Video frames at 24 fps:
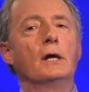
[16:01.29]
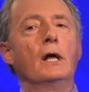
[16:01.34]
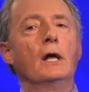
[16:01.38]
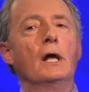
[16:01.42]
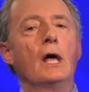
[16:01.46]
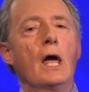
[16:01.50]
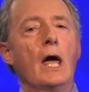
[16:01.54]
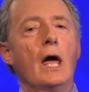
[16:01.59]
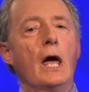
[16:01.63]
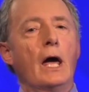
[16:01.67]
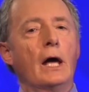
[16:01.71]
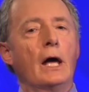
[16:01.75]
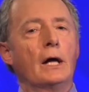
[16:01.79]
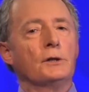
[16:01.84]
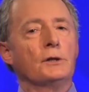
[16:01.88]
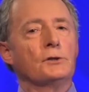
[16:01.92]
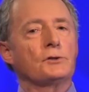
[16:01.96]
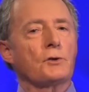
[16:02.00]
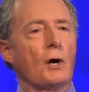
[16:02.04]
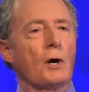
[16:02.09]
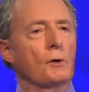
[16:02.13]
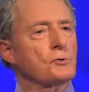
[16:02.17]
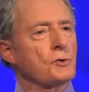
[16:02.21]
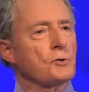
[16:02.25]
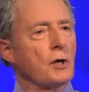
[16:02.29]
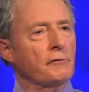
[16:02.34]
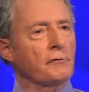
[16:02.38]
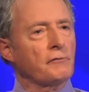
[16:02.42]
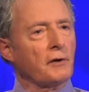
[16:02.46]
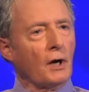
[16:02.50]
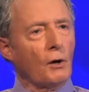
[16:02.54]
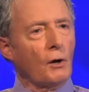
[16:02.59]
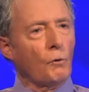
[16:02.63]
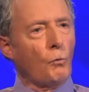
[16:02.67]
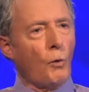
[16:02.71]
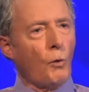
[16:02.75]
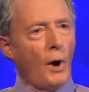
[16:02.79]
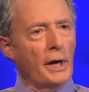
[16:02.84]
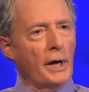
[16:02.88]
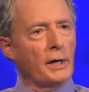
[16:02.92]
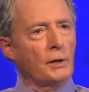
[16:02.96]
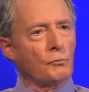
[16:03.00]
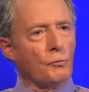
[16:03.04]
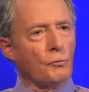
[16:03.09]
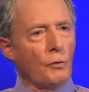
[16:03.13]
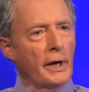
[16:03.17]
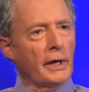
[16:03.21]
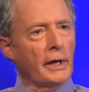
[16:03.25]
And so I was trying to figure out, why
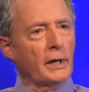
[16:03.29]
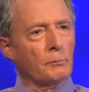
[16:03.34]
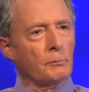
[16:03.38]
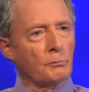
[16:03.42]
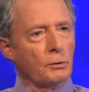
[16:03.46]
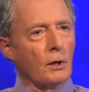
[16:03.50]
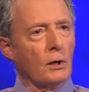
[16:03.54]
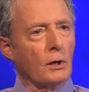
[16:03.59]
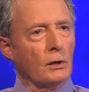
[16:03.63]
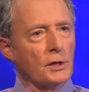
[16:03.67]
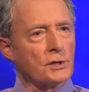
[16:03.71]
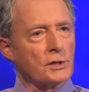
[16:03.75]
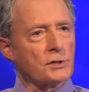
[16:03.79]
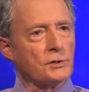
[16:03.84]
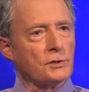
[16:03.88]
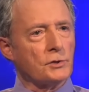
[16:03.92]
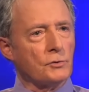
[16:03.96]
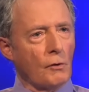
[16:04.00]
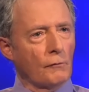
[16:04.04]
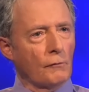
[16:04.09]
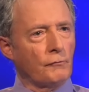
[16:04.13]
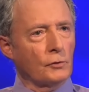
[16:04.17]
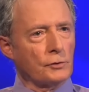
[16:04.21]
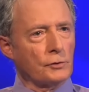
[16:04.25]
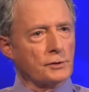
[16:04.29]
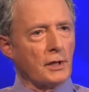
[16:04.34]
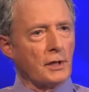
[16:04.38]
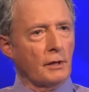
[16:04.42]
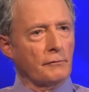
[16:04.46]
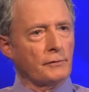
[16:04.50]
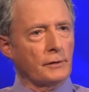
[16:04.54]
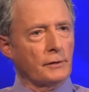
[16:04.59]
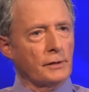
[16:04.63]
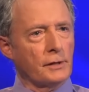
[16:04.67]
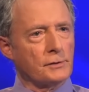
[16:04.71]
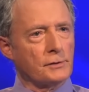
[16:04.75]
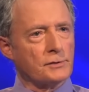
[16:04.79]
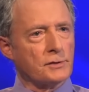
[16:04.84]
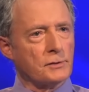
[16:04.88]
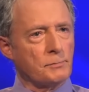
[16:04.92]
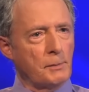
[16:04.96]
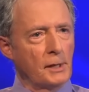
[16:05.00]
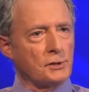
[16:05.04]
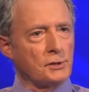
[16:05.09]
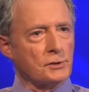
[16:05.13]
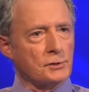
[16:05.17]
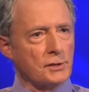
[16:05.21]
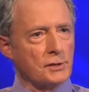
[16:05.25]
did Reagan put all this UFO stuff in his
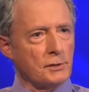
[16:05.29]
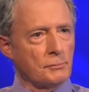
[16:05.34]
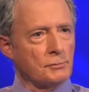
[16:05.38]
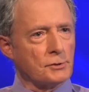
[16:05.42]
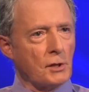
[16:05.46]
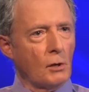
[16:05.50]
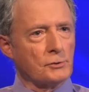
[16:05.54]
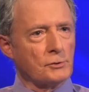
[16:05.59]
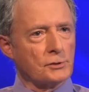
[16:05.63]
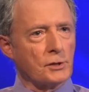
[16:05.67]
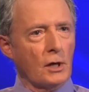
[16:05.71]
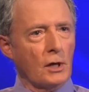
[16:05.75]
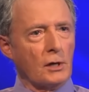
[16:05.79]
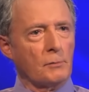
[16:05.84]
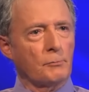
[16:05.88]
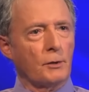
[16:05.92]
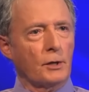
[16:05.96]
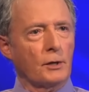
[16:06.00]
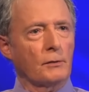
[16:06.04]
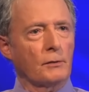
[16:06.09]
speeches? He was always talking about it.